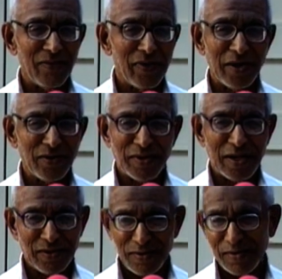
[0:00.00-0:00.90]

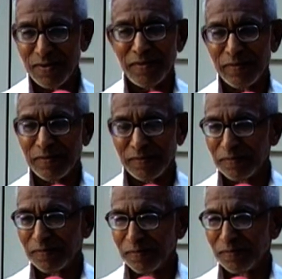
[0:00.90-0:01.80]
functions,
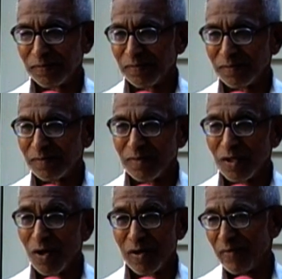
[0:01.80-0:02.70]

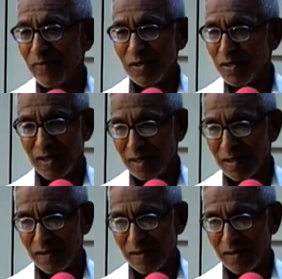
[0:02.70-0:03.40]
not physical.